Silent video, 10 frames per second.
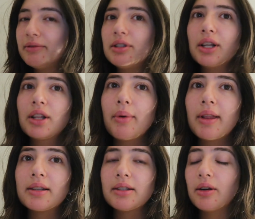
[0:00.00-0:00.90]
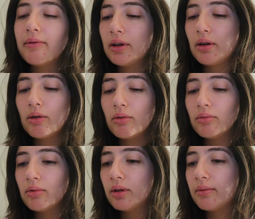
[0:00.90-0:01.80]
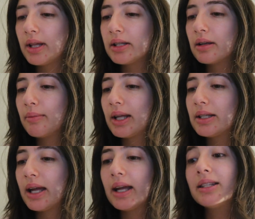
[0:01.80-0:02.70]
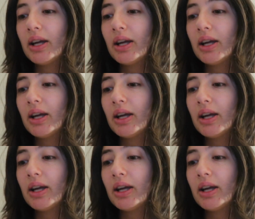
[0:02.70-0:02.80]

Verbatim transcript: have to check the weather because I don't even know what the weather's gonna be today.